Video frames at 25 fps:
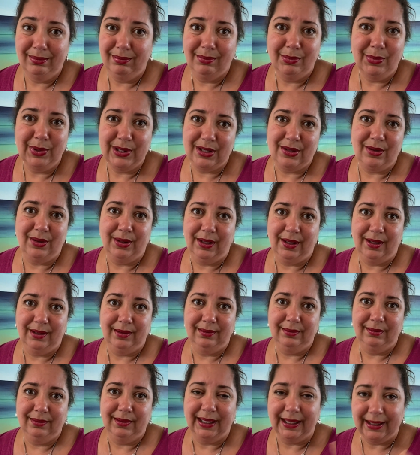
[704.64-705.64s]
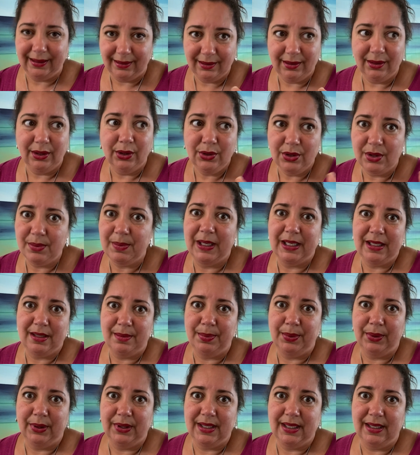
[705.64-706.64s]
what's going on? Like, who's my
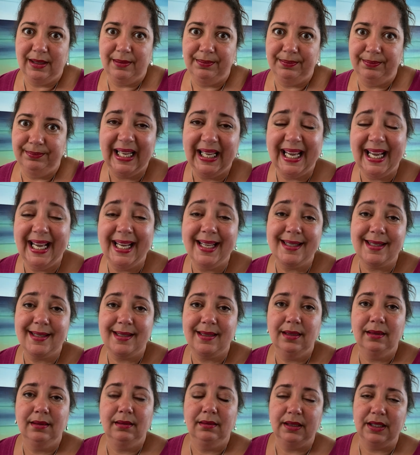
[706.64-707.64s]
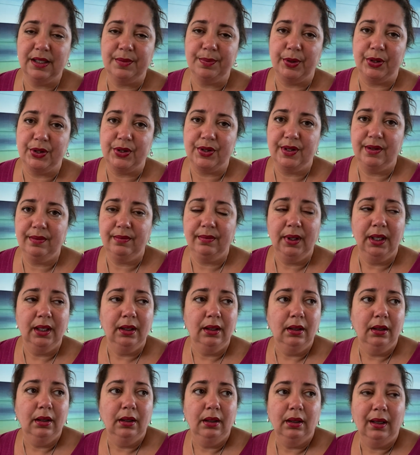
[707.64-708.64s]
support team? Ask this person,
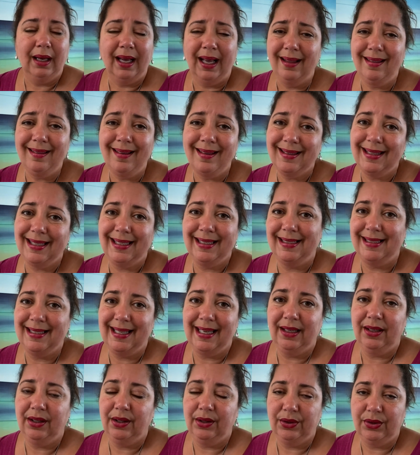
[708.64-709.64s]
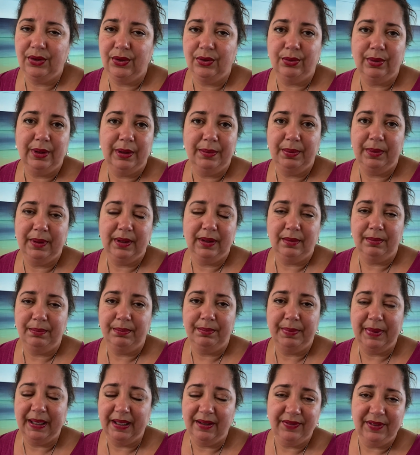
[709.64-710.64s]
how long did it take you to reap the
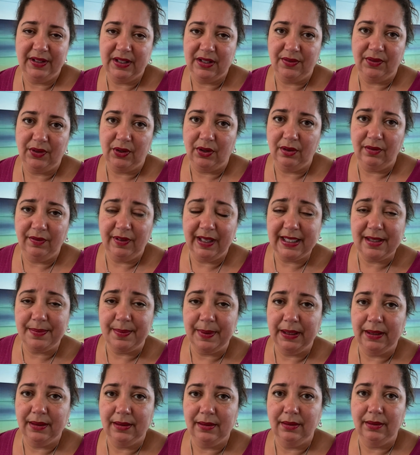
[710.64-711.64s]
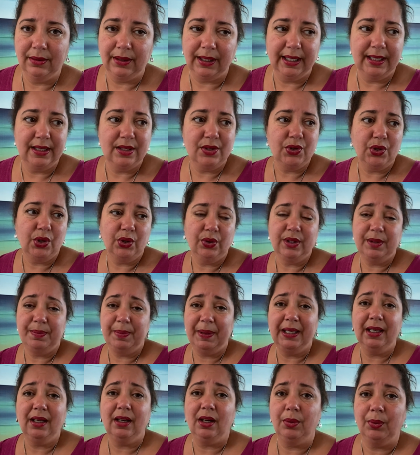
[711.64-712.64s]
benefits of your investment? Okay, so
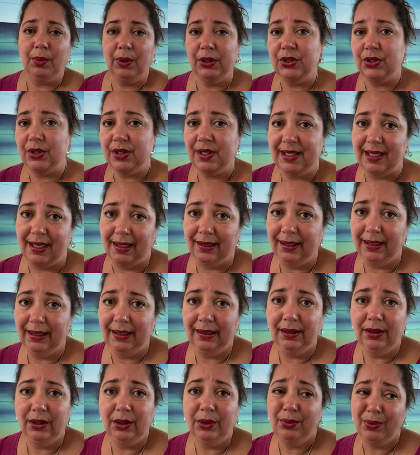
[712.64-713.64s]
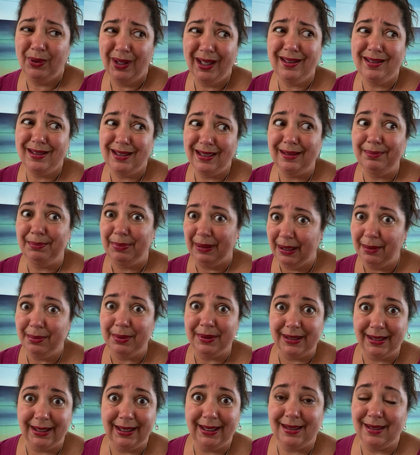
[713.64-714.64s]
depending on what you're selling, you want to be able
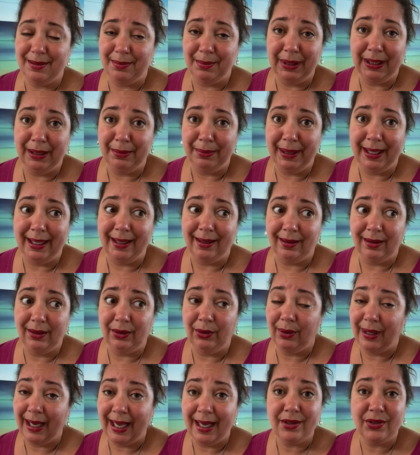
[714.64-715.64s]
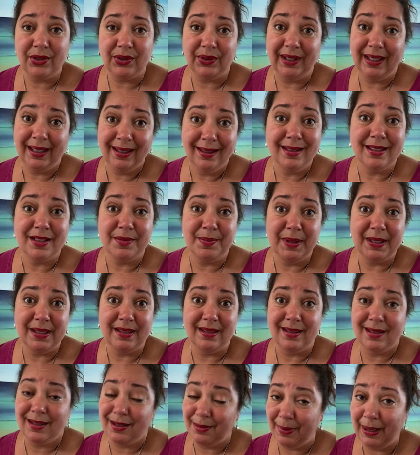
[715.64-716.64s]
to get some money back. You're actually in this
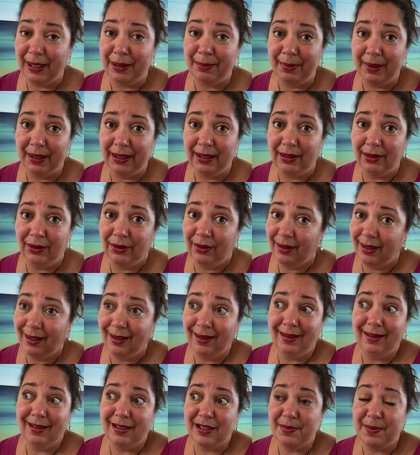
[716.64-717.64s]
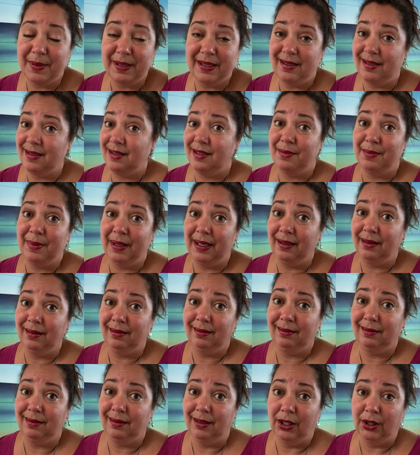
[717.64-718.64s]
business to make money. You're not in this business to make
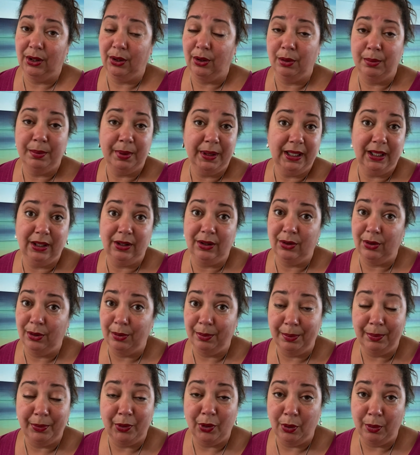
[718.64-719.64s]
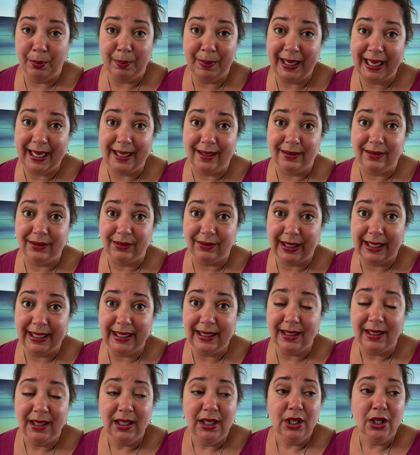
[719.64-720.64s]
good old buddy, go old pal,
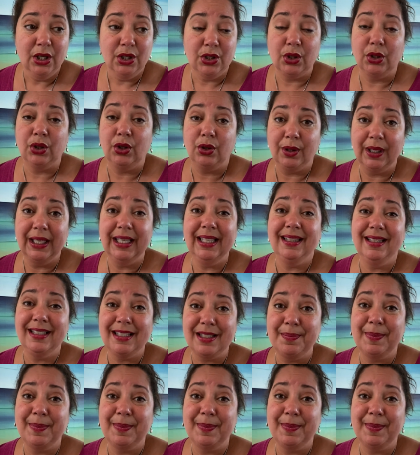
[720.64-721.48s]
right? So you're in this